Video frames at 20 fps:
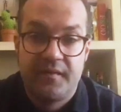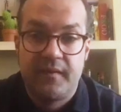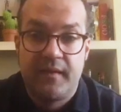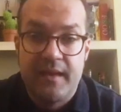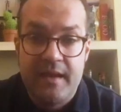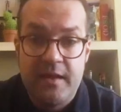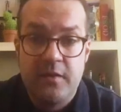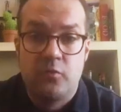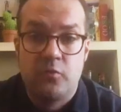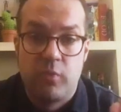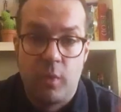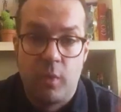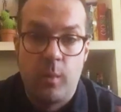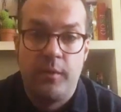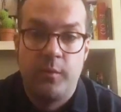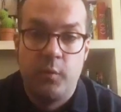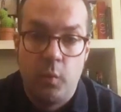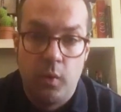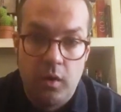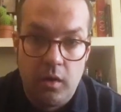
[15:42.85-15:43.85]
in the
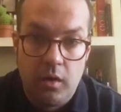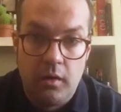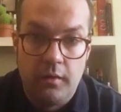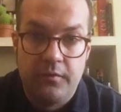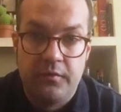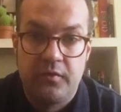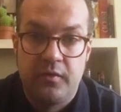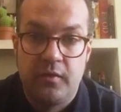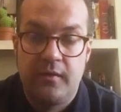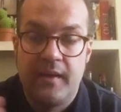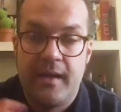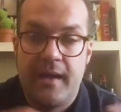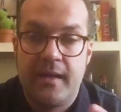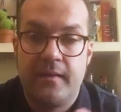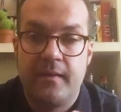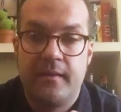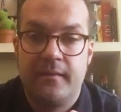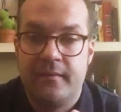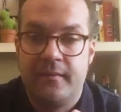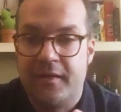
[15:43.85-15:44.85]
Roman world so that
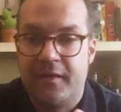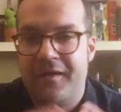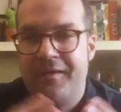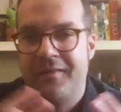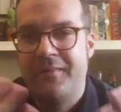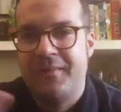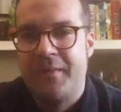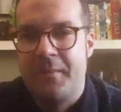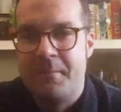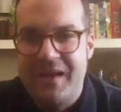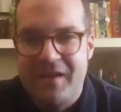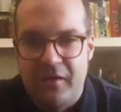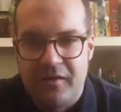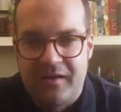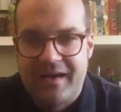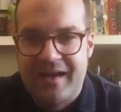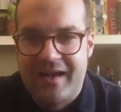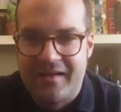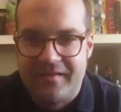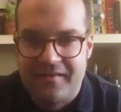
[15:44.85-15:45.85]
not the middle
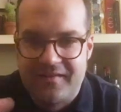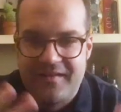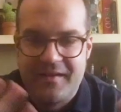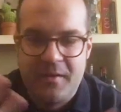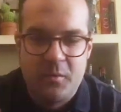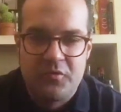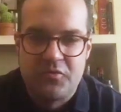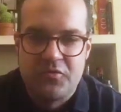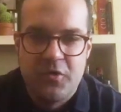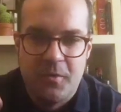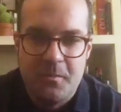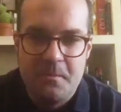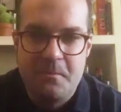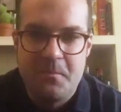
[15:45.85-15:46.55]
class, there was no